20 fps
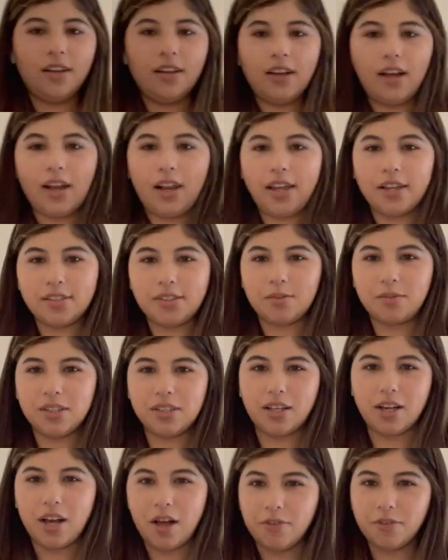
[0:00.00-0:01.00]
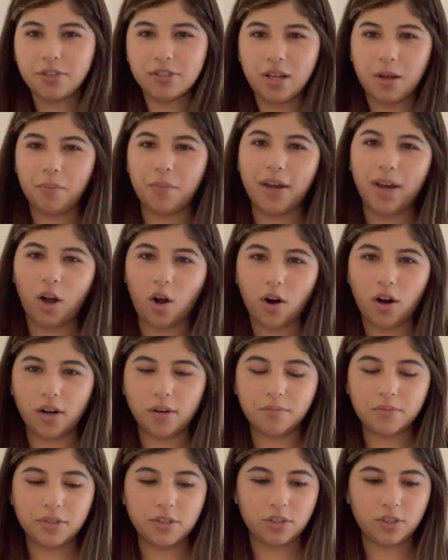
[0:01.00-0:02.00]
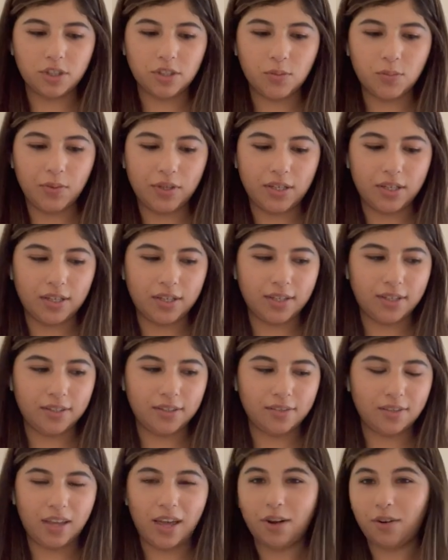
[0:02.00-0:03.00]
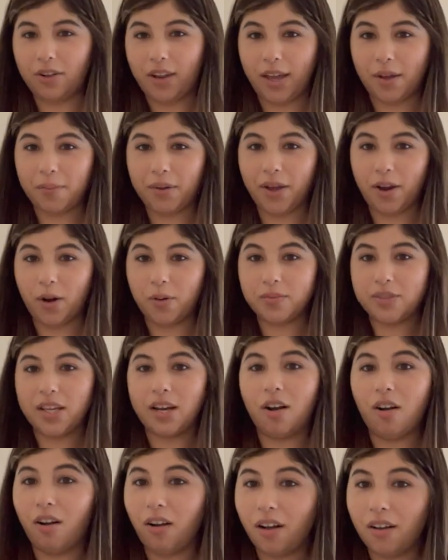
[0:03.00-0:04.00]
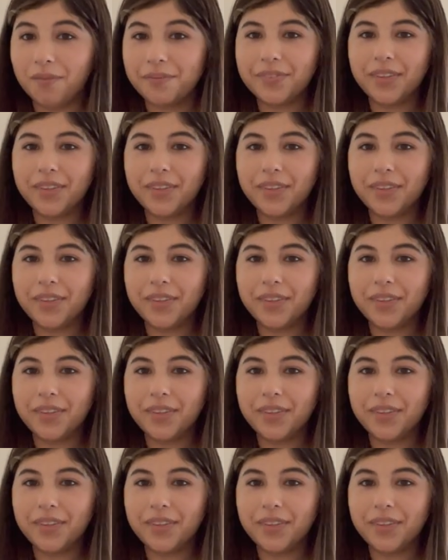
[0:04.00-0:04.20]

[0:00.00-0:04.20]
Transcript: I like something that covers up my arms just because I don't like my arms at all.